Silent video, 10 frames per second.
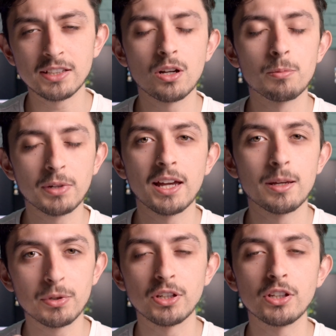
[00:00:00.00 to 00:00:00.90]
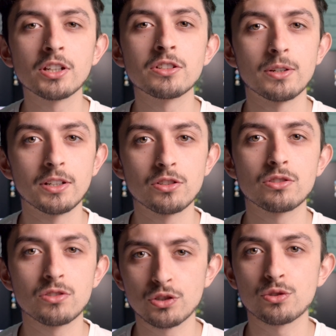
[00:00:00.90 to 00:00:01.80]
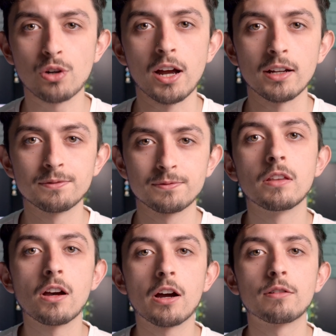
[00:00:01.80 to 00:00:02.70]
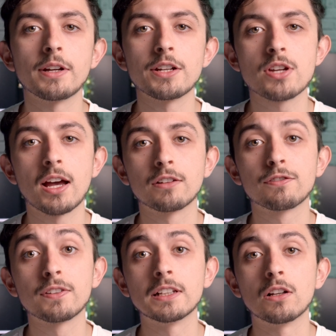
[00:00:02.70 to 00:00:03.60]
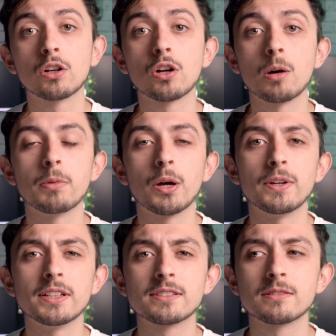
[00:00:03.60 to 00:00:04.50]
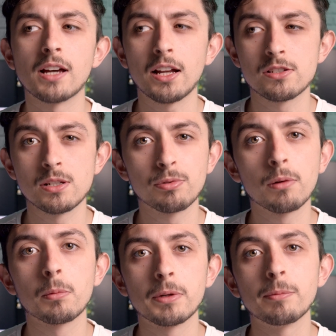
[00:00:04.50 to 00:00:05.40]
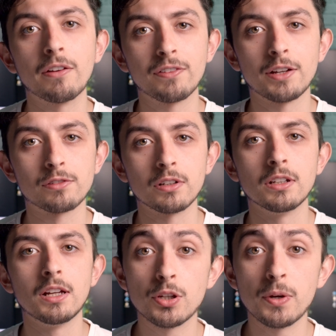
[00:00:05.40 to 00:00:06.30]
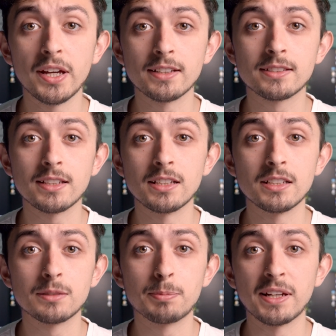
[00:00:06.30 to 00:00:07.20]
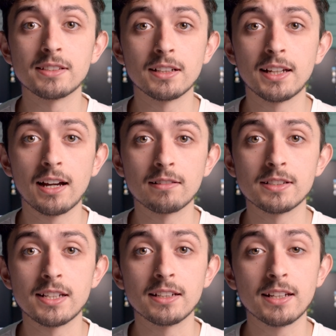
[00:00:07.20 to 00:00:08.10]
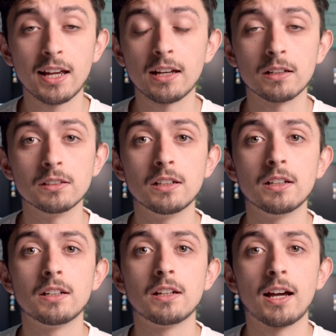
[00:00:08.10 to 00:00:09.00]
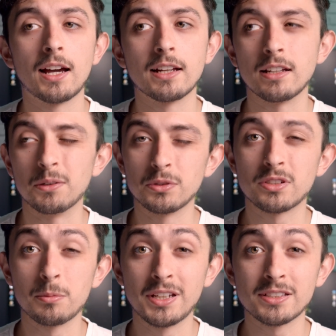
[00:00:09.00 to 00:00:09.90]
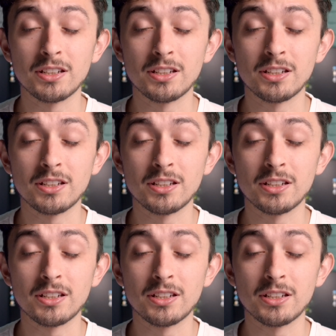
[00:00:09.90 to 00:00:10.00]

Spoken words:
complicated, but you can do it. Just try it. The Eye of Reach and Flintlock combo is actually probably my favorite. 2 hits is basically guaranteed kill, and it also means that